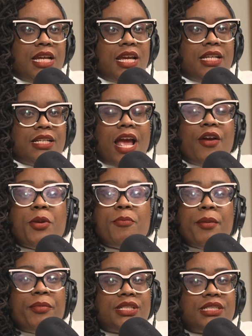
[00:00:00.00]
and I
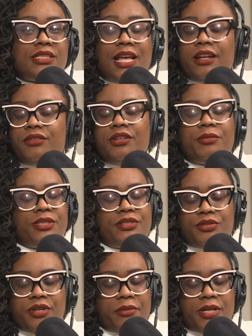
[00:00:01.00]
remember I don't know what the
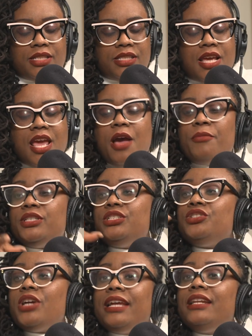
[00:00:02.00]
story was, but she
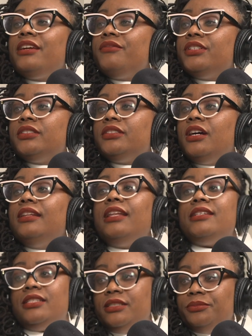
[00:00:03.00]
tried to give us a
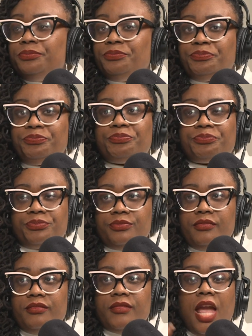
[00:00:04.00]
lesson. Mm-hmm.
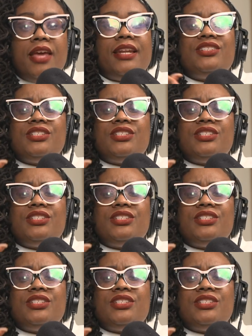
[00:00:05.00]
And then she